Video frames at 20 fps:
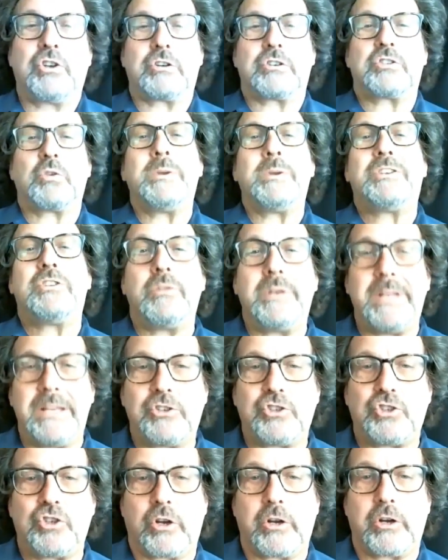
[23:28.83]
So we do need
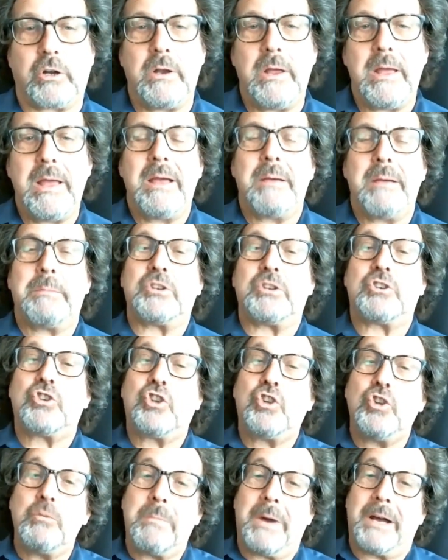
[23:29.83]
sugar, but
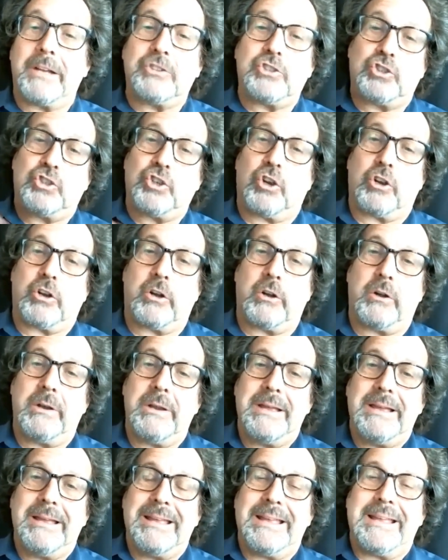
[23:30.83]
too much sugar
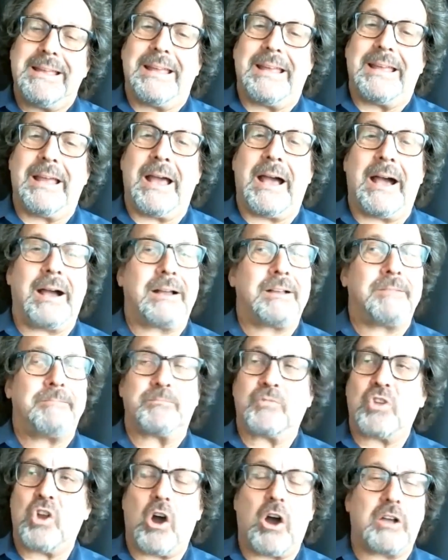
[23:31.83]

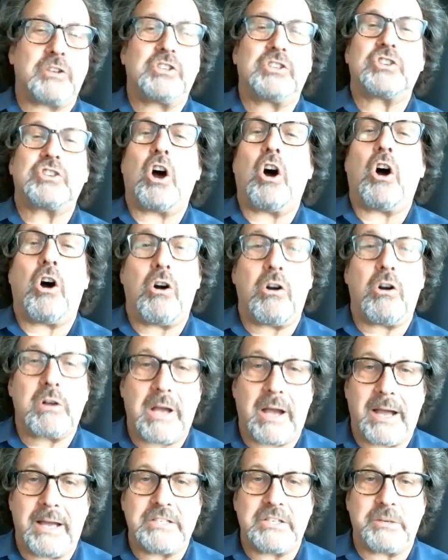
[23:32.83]
causes all
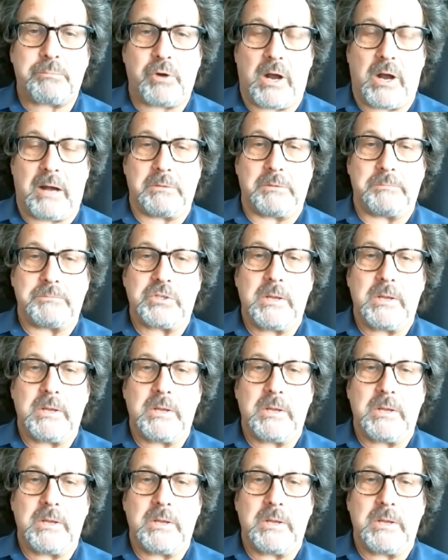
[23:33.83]
kinds of problems.